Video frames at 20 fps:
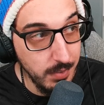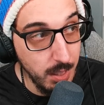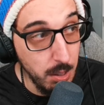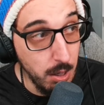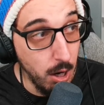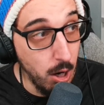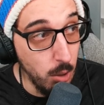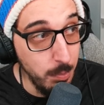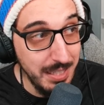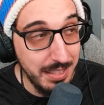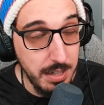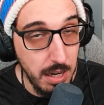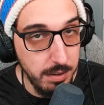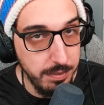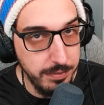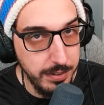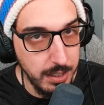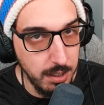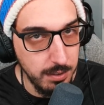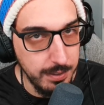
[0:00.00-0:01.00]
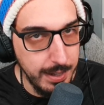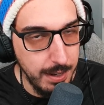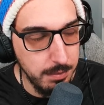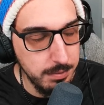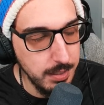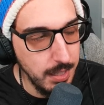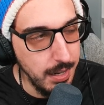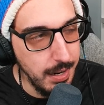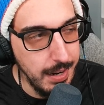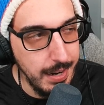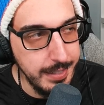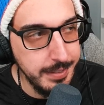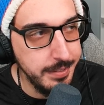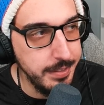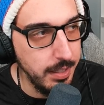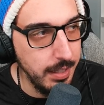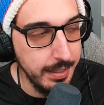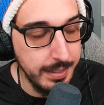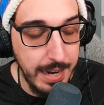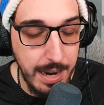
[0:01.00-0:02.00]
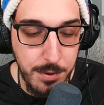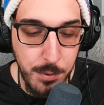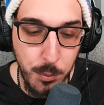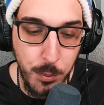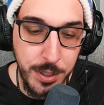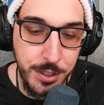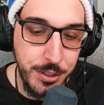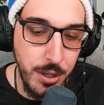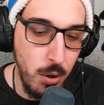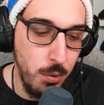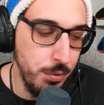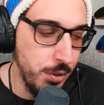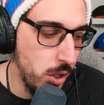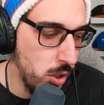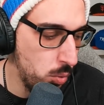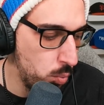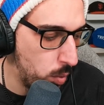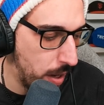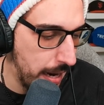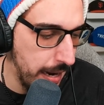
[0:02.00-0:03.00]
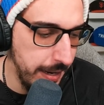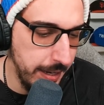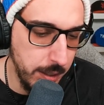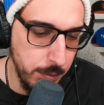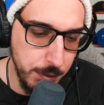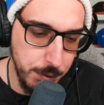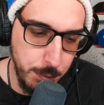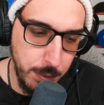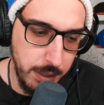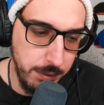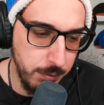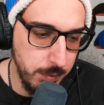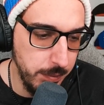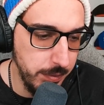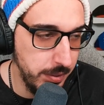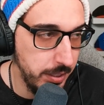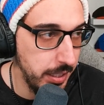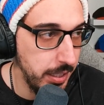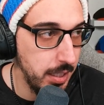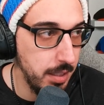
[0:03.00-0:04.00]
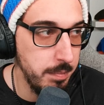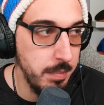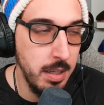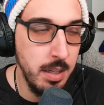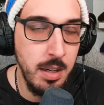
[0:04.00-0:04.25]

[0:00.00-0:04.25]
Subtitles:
Homie's got to figure it out. Again, we don't know why he was away from the team.